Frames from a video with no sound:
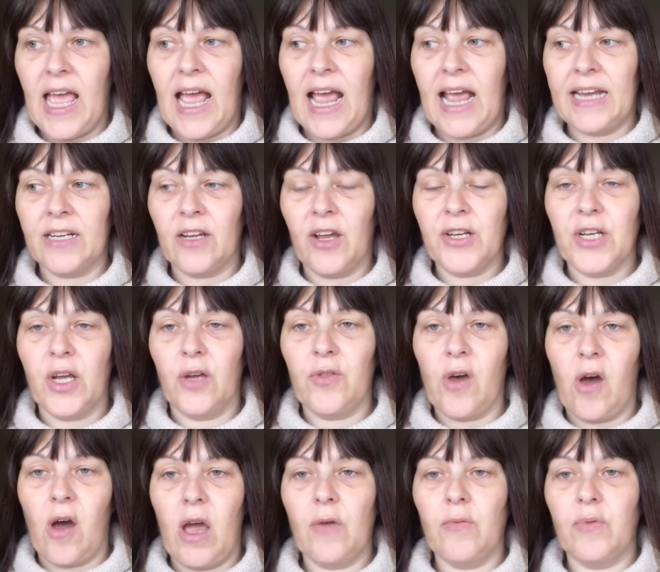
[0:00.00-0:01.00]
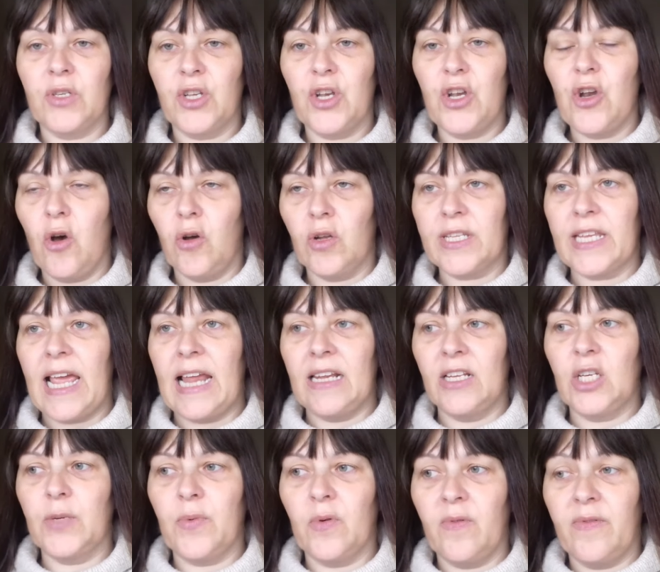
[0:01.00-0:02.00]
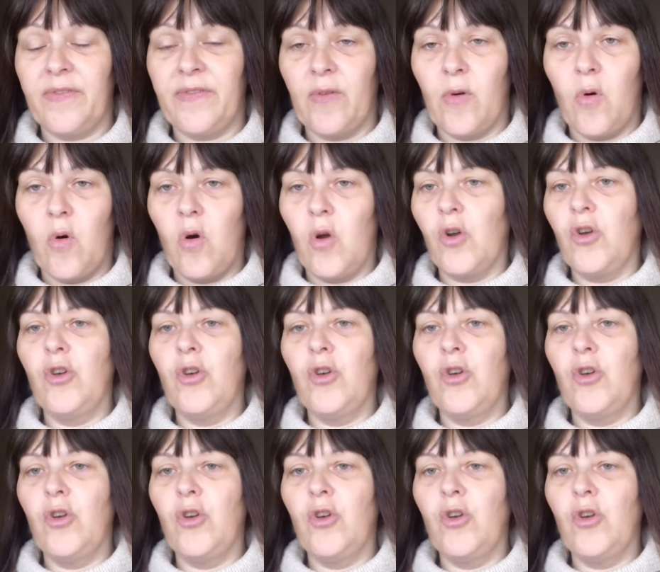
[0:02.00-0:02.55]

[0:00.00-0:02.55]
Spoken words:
and I know that I was not eligible for